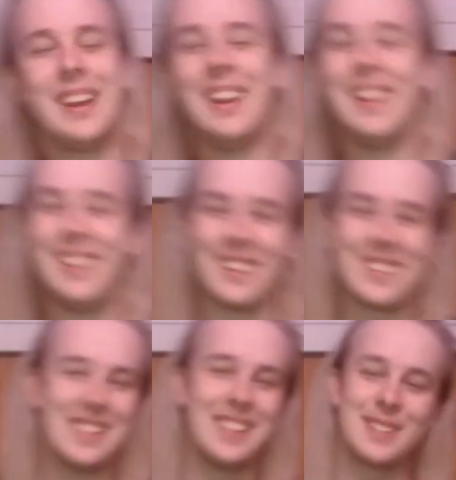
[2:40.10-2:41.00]
their
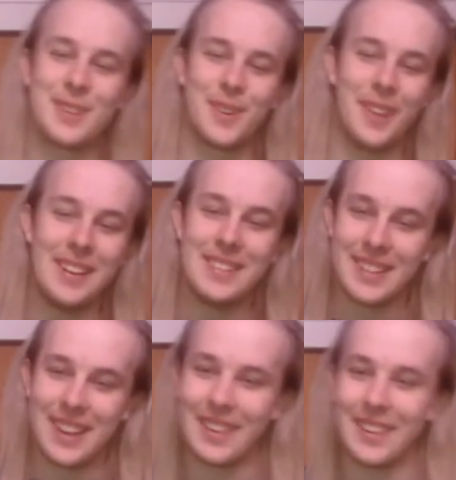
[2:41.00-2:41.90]
scenes are great
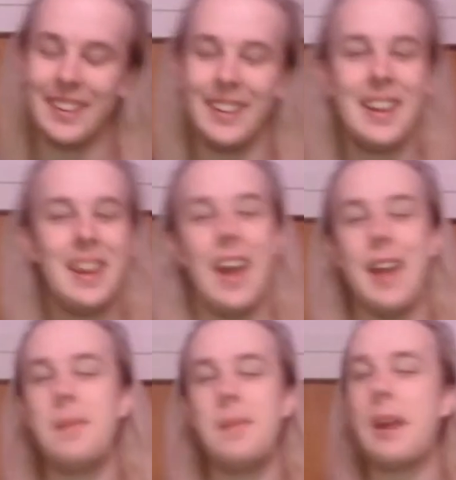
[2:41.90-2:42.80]
together.
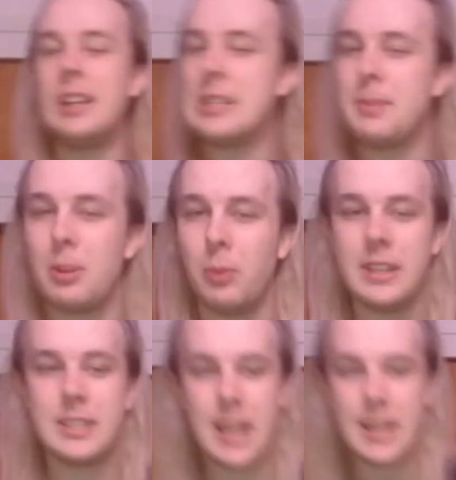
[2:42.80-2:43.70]
And Mary Elizabeth
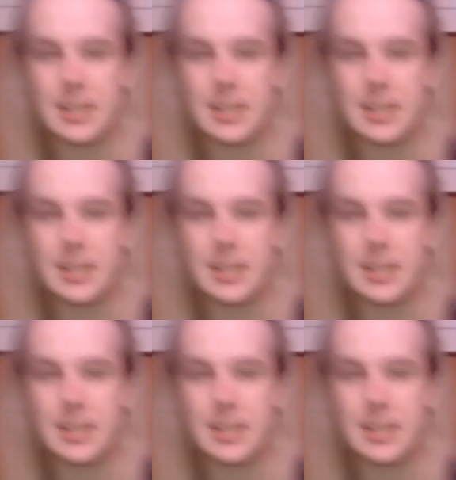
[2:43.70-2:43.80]
Winstead is